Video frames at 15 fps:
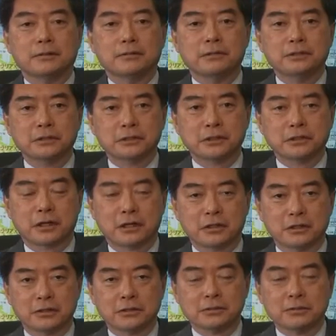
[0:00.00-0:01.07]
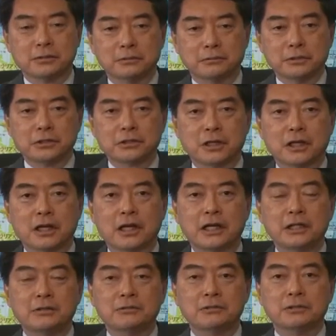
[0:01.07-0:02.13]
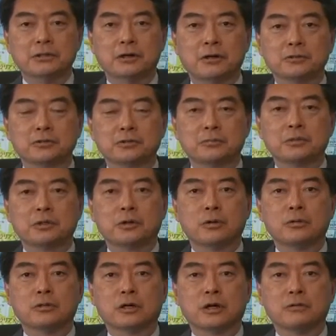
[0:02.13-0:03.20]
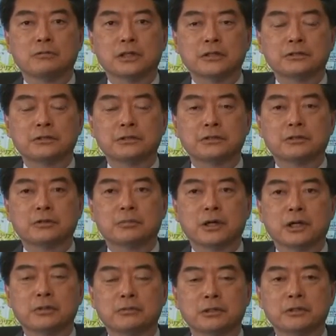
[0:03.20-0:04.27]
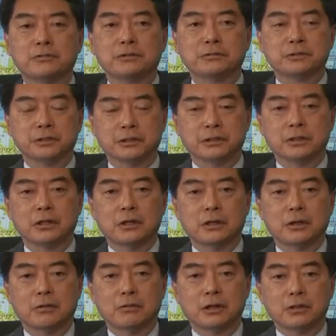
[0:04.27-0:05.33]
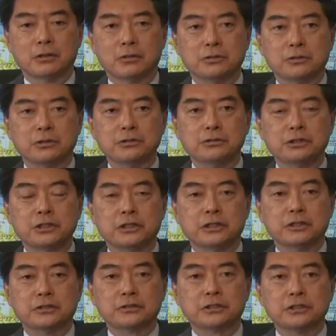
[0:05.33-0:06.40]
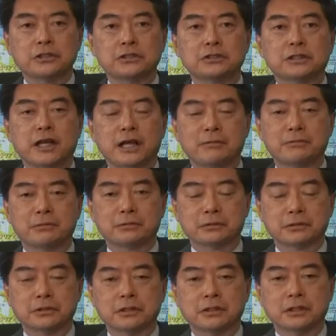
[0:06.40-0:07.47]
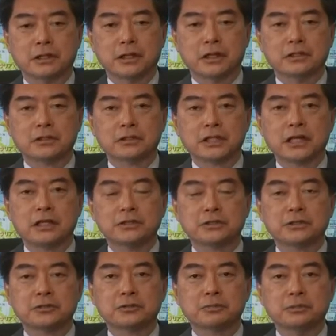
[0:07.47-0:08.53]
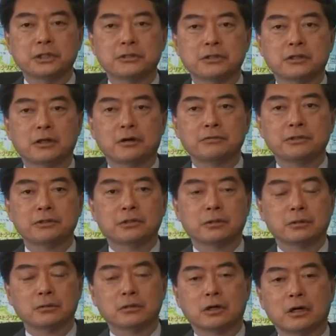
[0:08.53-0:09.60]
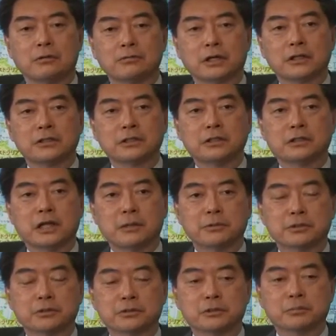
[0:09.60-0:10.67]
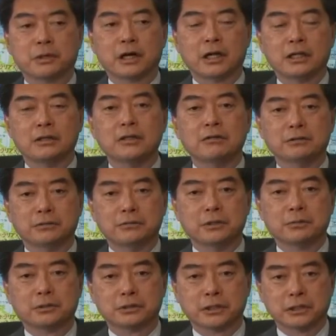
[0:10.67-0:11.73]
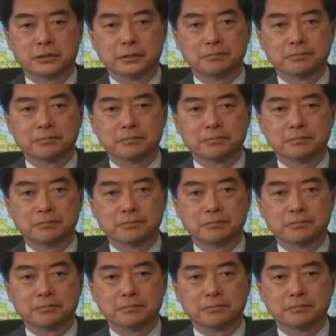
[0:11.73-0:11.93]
This is a target which is aligned with the long-term goal of net zero by 2050, while continuing strenuous efforts in its challenge to meet the lofty goal of cutting emissions by 50%.